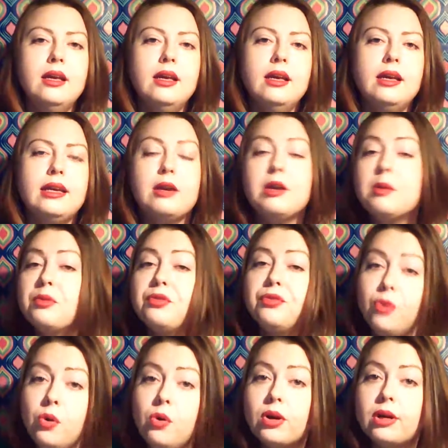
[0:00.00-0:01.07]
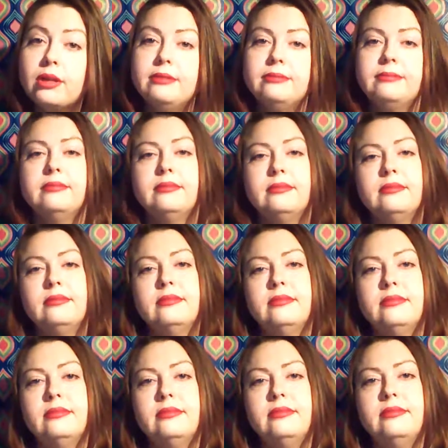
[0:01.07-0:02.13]
Now, number 4
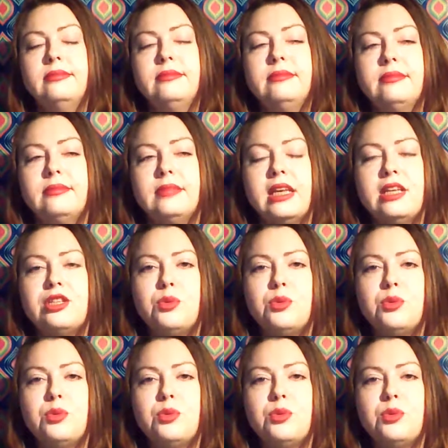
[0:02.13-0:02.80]
is